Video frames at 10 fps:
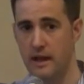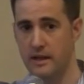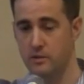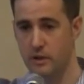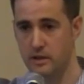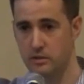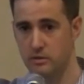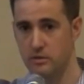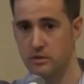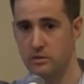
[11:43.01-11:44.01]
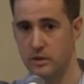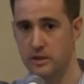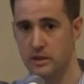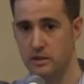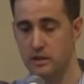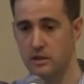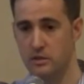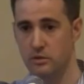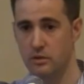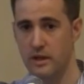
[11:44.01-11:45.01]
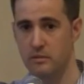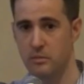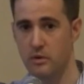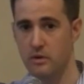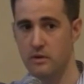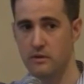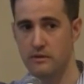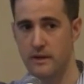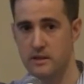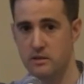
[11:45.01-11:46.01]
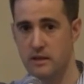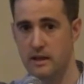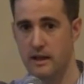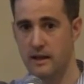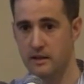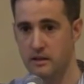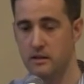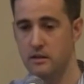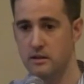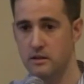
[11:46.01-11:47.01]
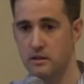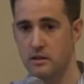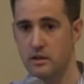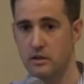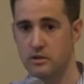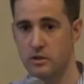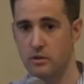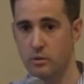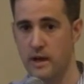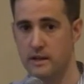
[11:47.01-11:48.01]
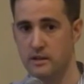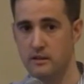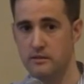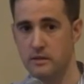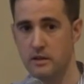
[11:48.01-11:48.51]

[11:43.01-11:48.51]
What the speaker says: I try to treat it to get more functional and not so reactive.